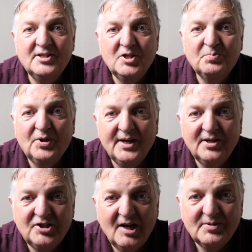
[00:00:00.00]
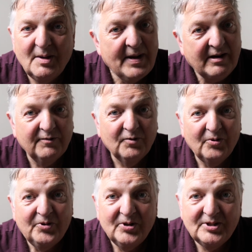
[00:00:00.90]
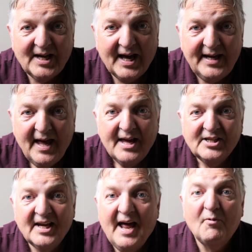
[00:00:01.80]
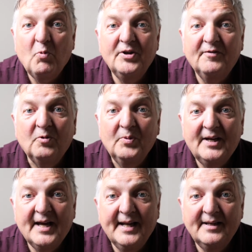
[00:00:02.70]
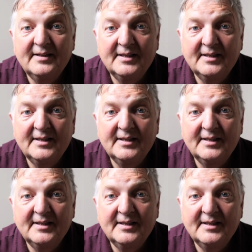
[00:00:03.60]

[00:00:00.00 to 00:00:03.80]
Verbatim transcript: this is Brian James, I'm Micro Four Thirds Guy, saying have a wonderful weekend.